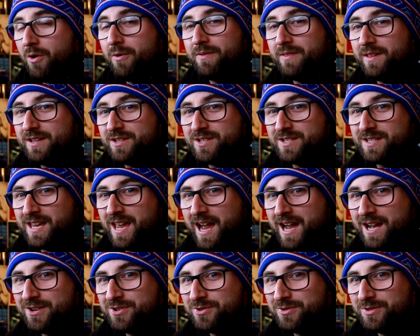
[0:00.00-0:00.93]
Oh, and they just
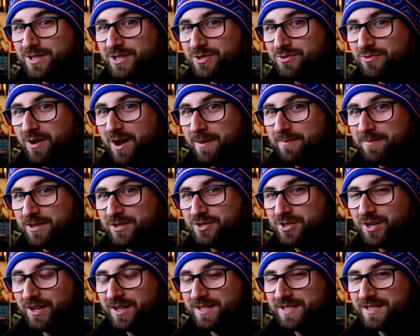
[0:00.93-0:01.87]
casually drop that
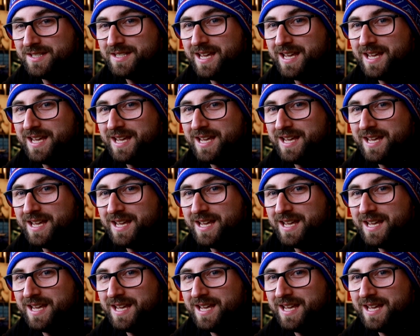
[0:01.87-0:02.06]
Chuck is